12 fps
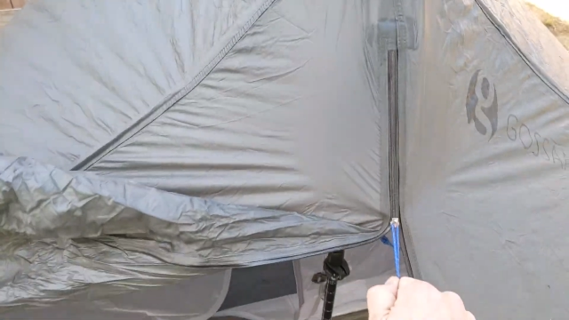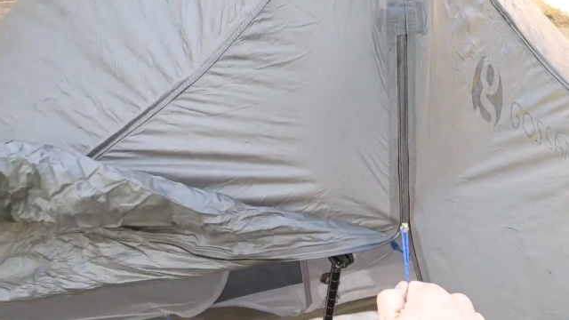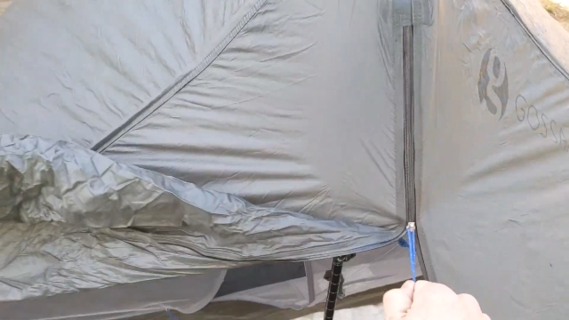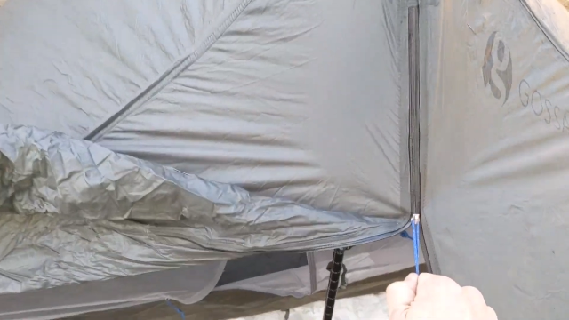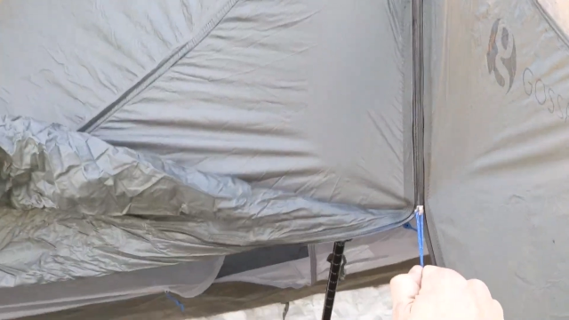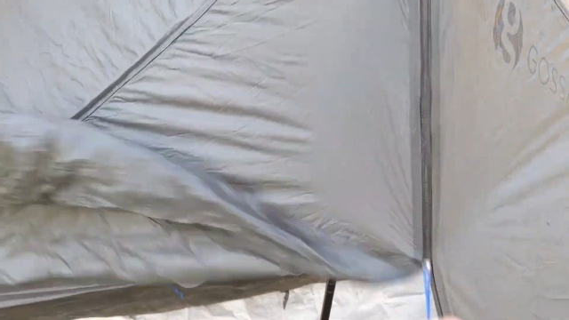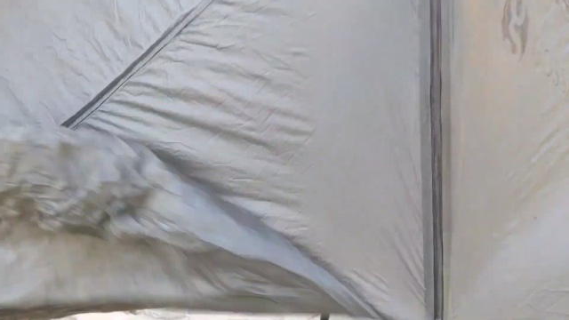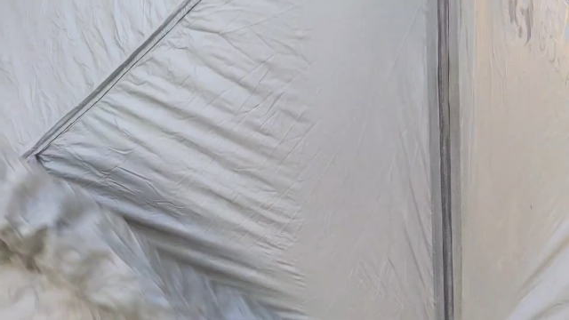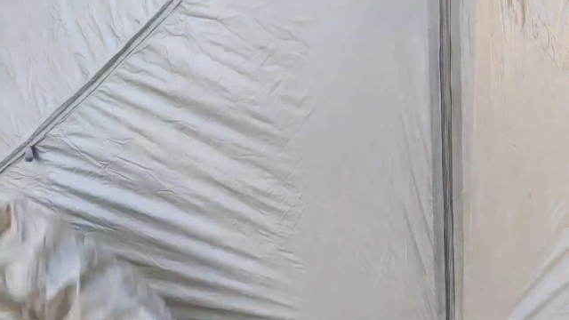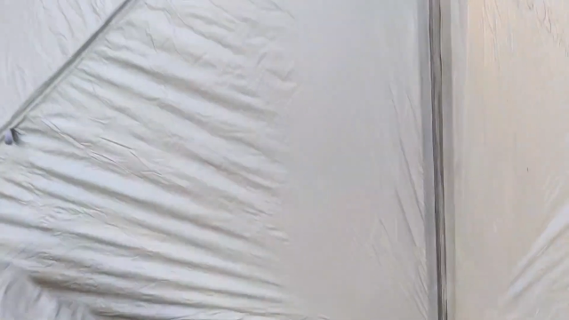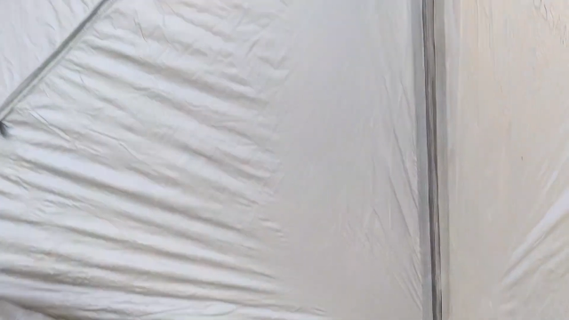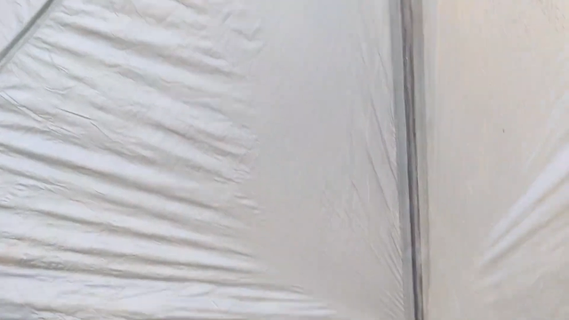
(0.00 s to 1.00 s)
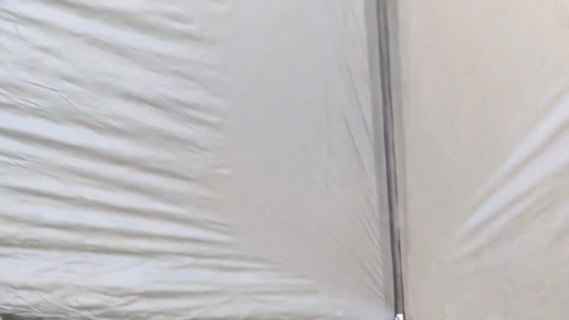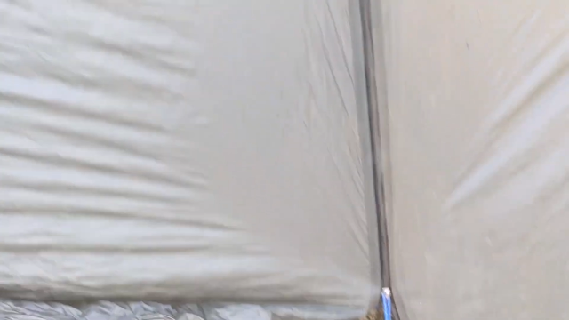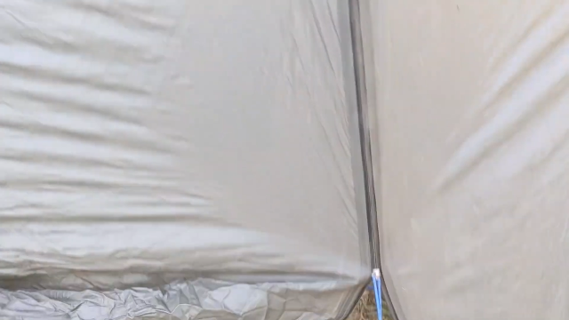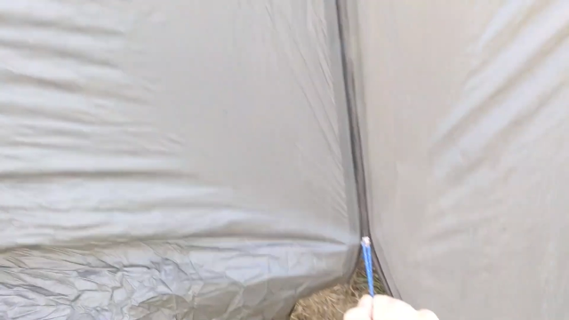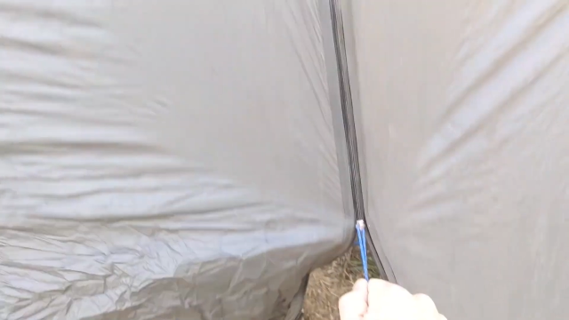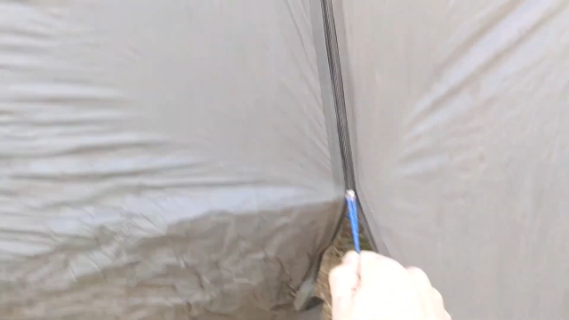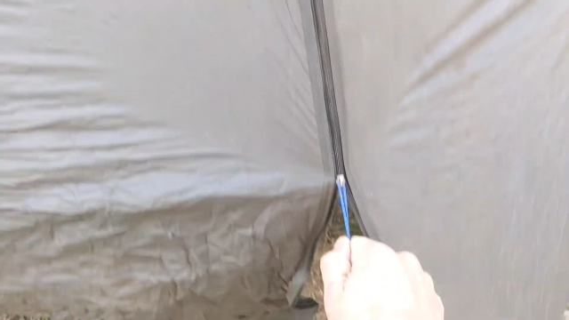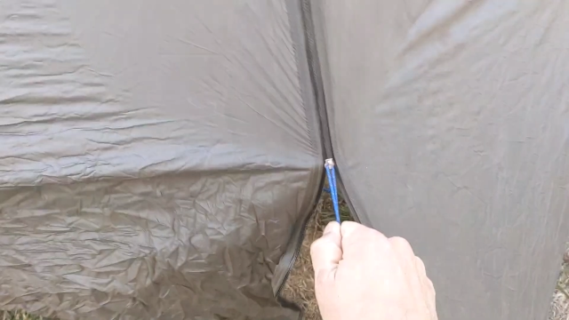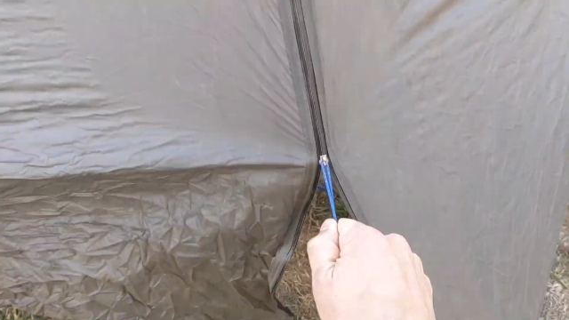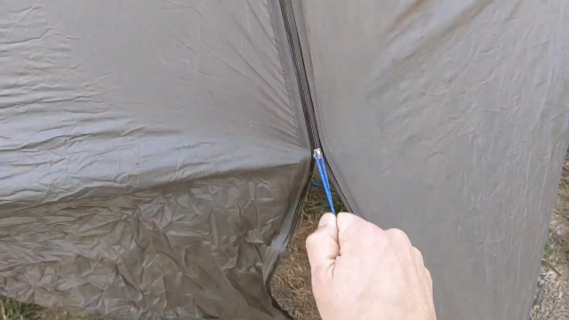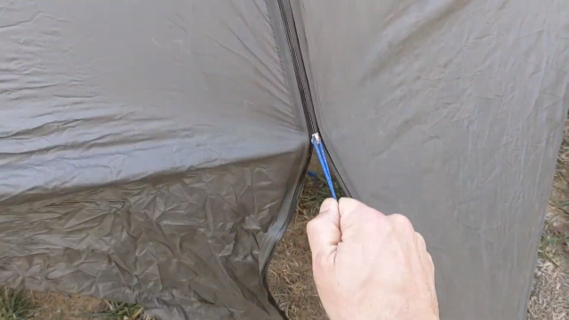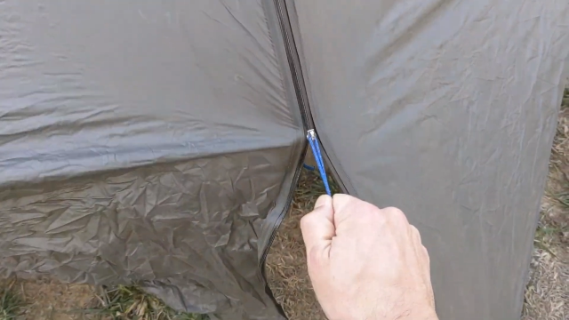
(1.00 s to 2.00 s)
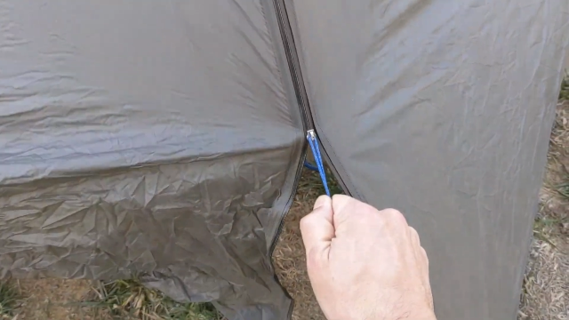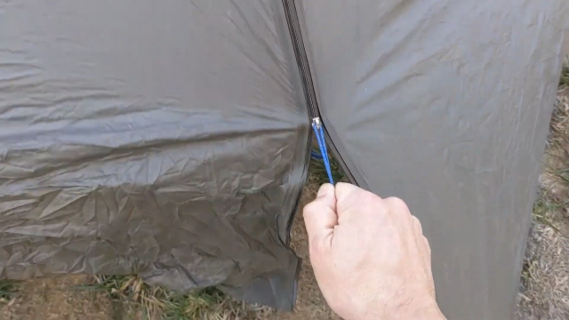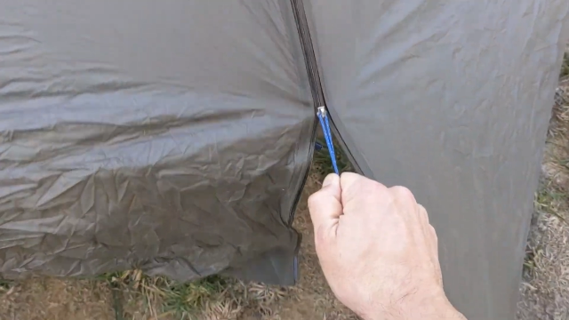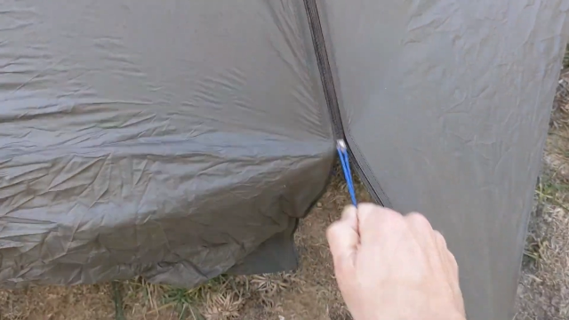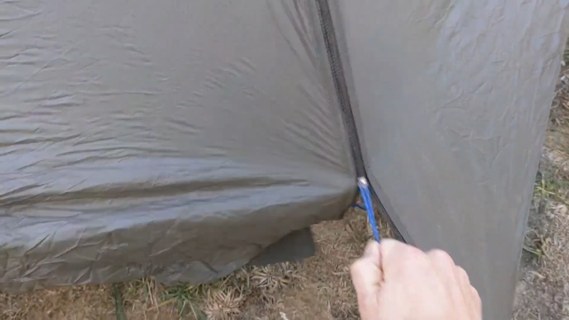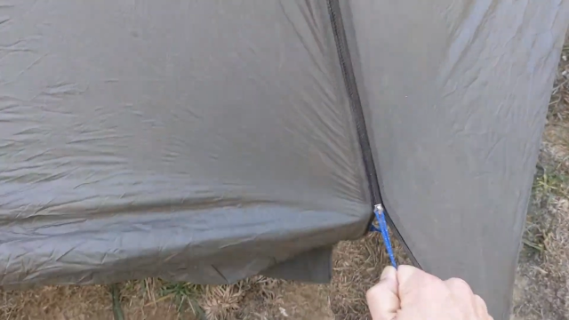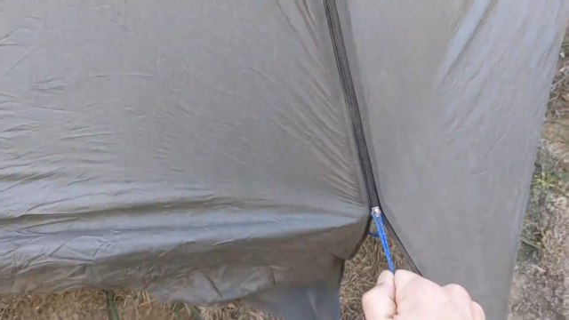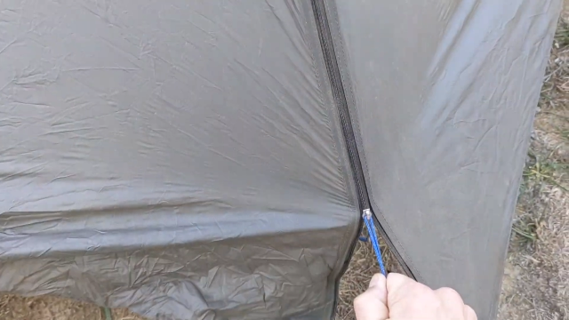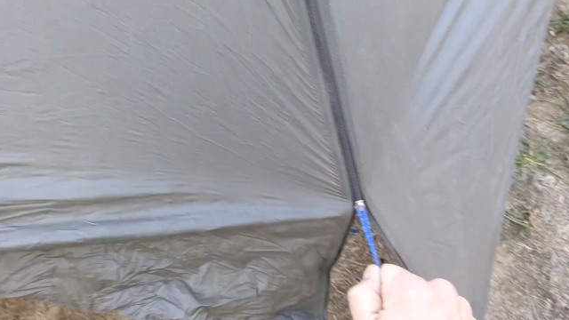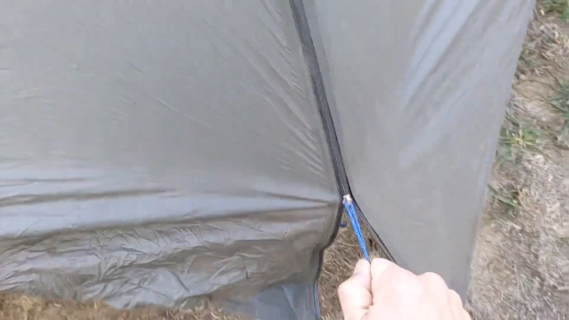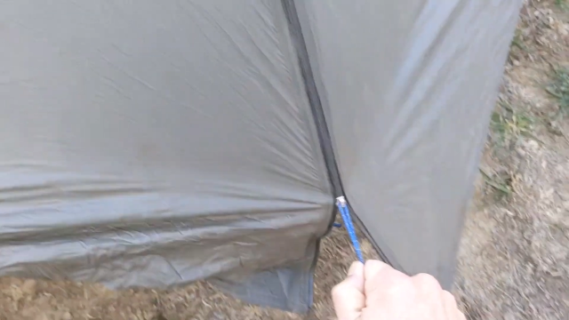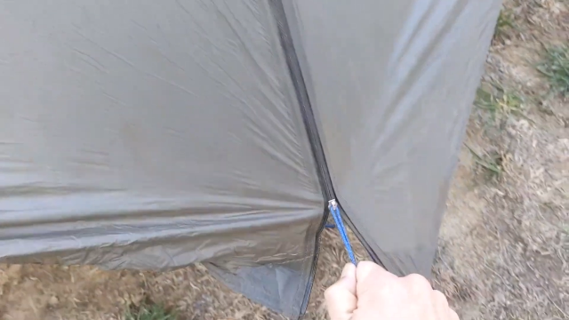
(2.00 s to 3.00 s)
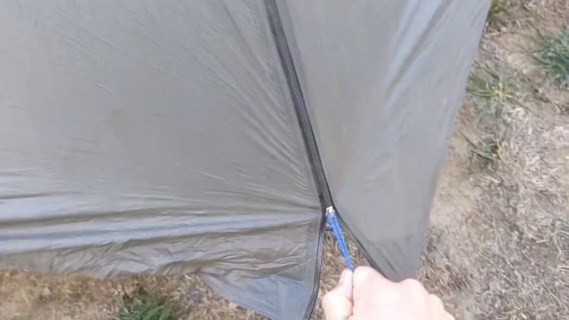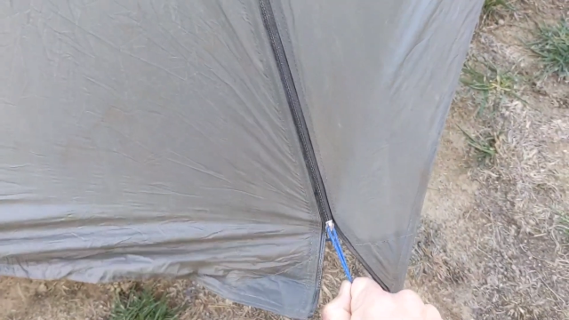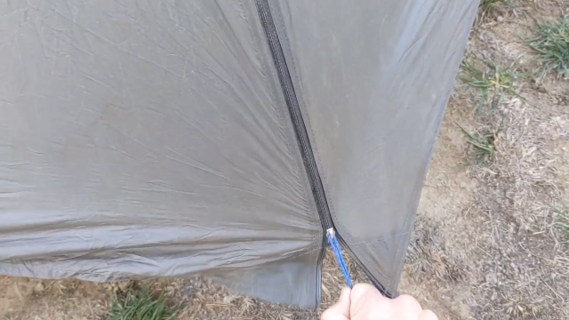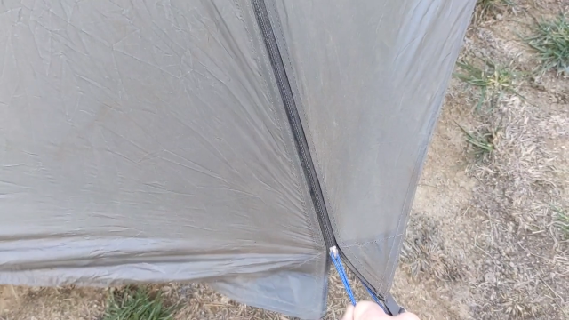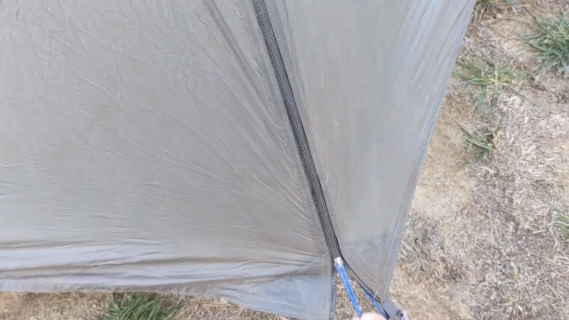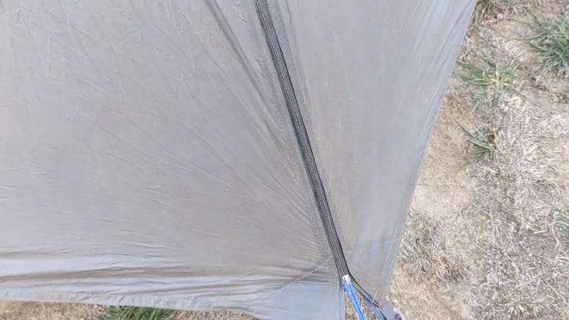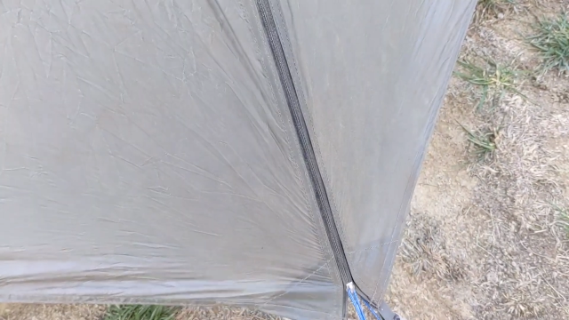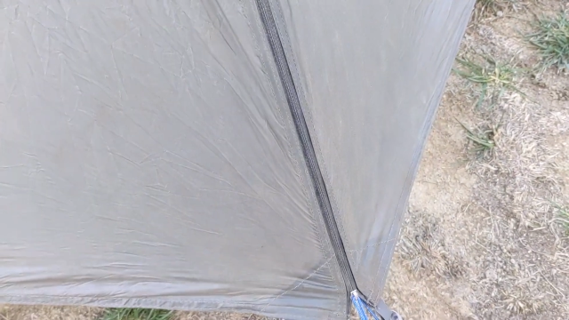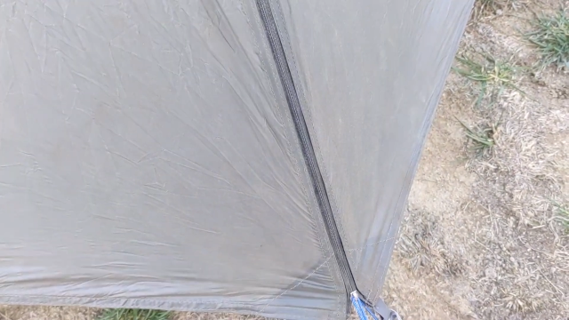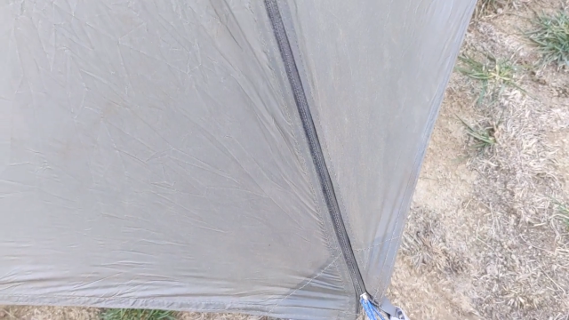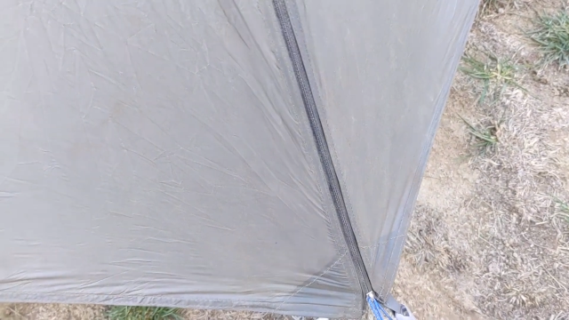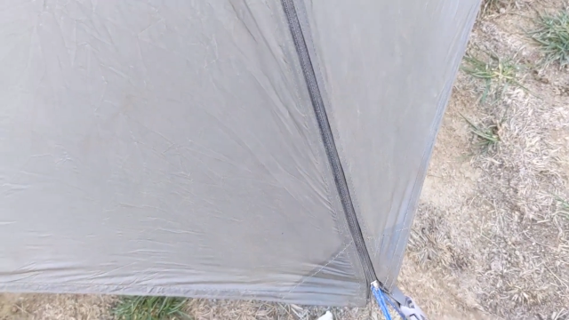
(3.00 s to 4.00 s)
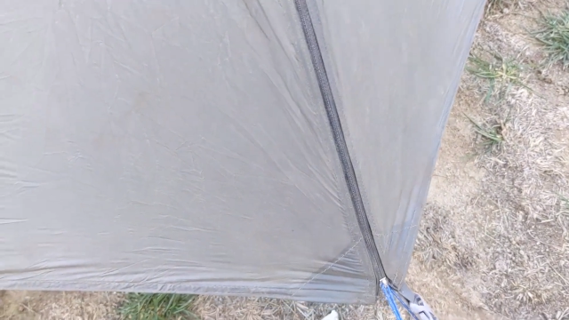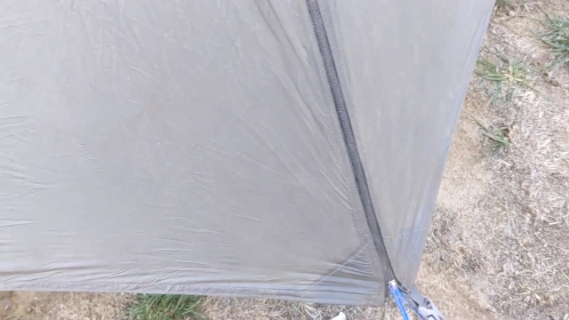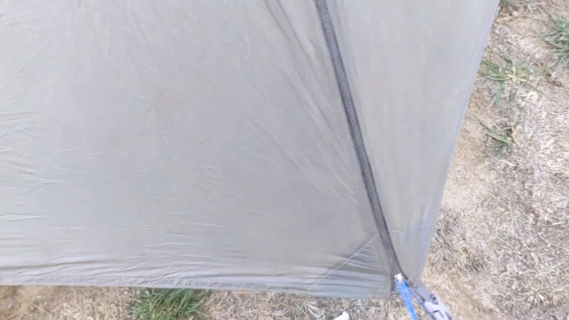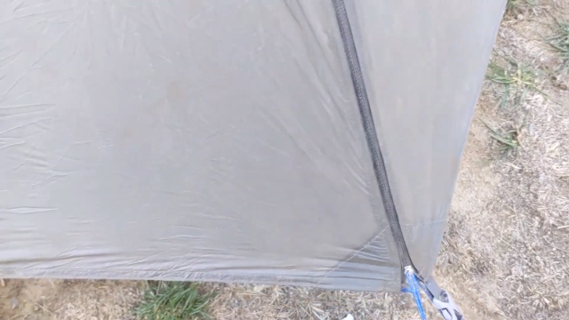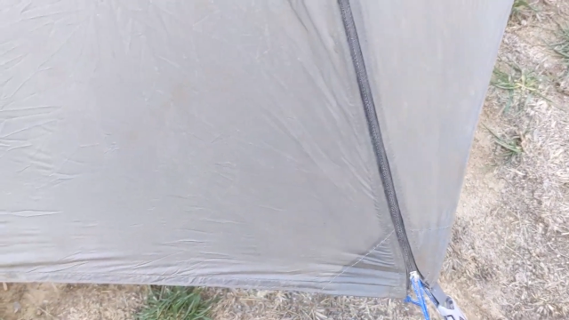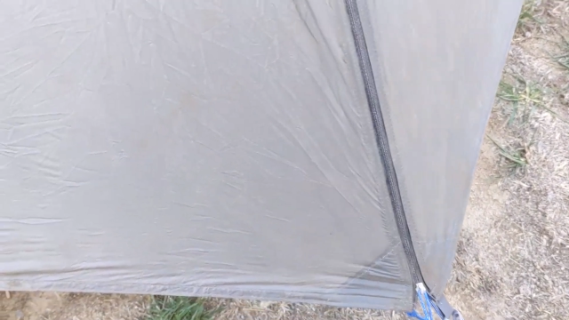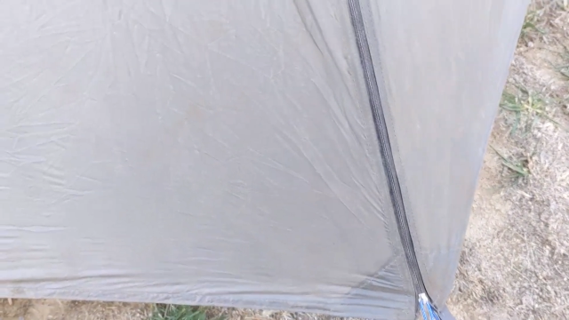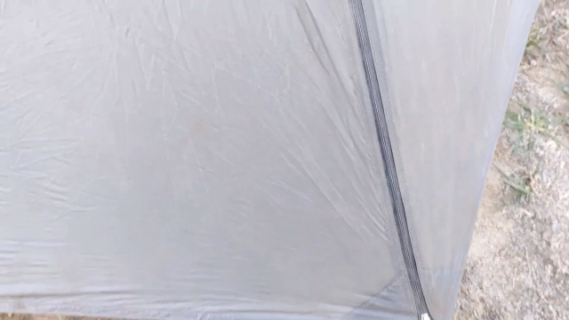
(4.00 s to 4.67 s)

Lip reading: Nobody's mouth can be seen.